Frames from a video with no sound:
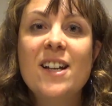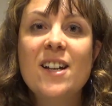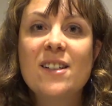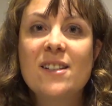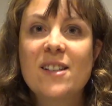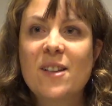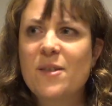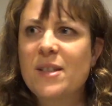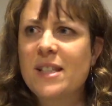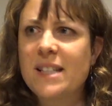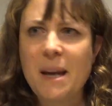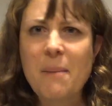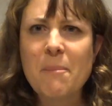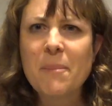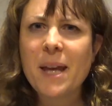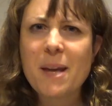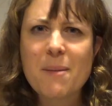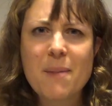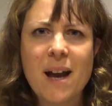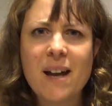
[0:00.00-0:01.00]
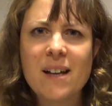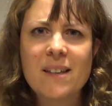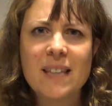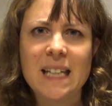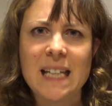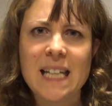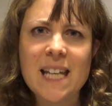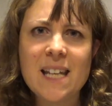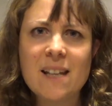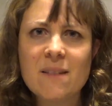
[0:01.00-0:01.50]
So stamping about in
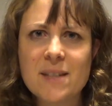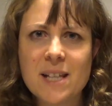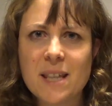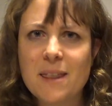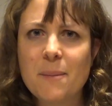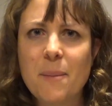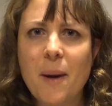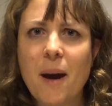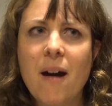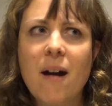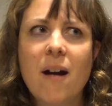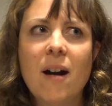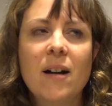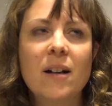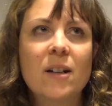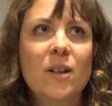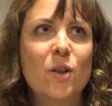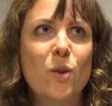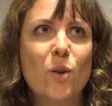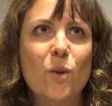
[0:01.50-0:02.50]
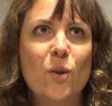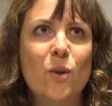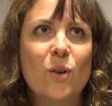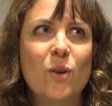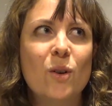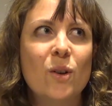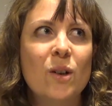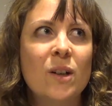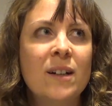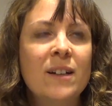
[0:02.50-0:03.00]
the leaves in the park
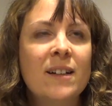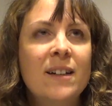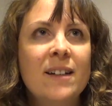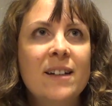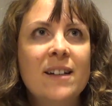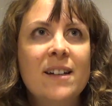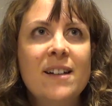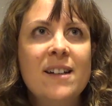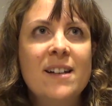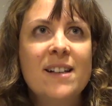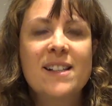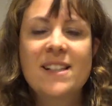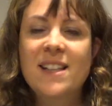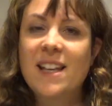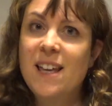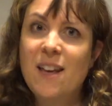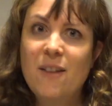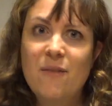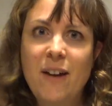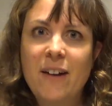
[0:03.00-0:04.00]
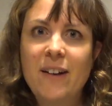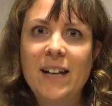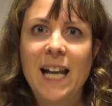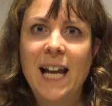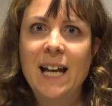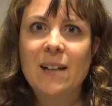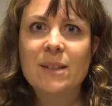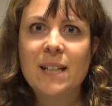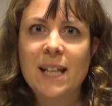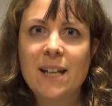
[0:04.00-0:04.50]
or singing very
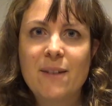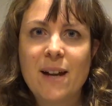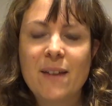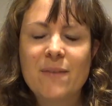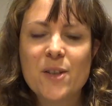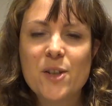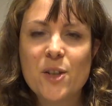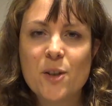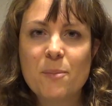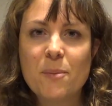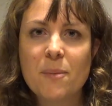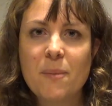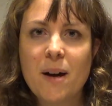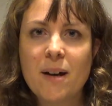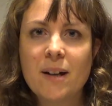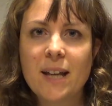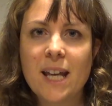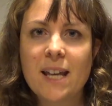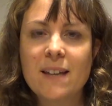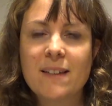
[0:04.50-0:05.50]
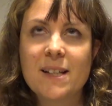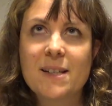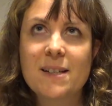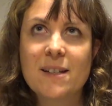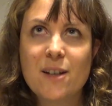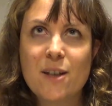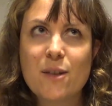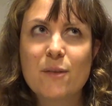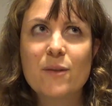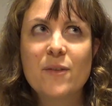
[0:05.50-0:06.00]
loudly around the supermarket, that's
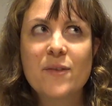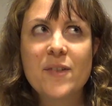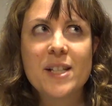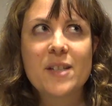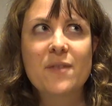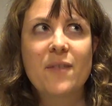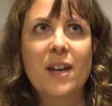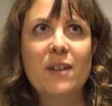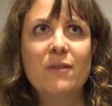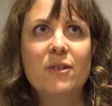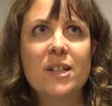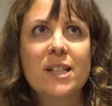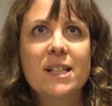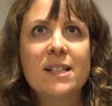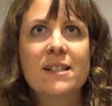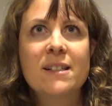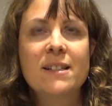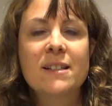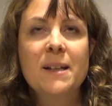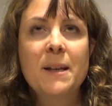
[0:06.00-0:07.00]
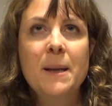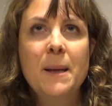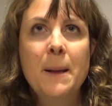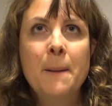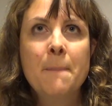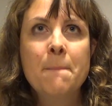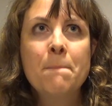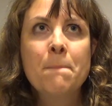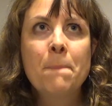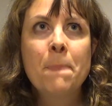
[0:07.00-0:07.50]
another of his favourites.
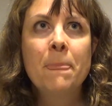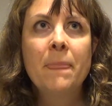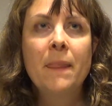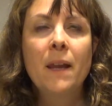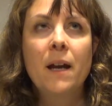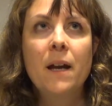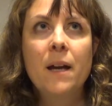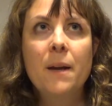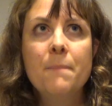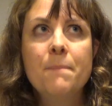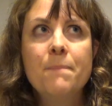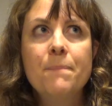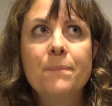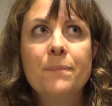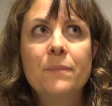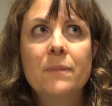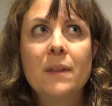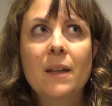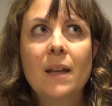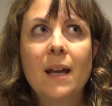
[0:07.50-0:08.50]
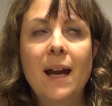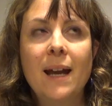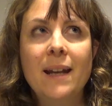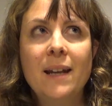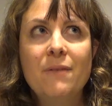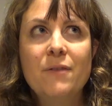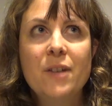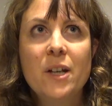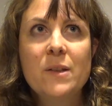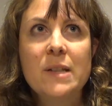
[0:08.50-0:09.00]
And
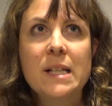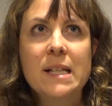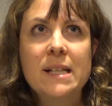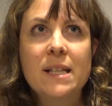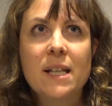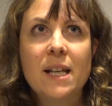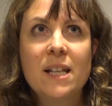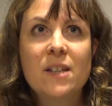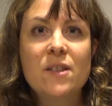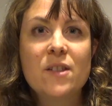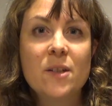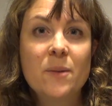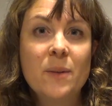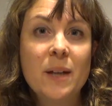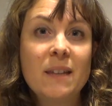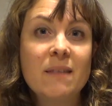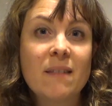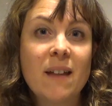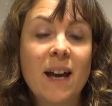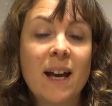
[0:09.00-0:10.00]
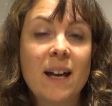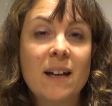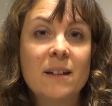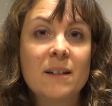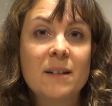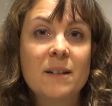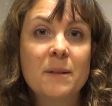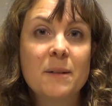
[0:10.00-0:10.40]
I've noticed that in doing that,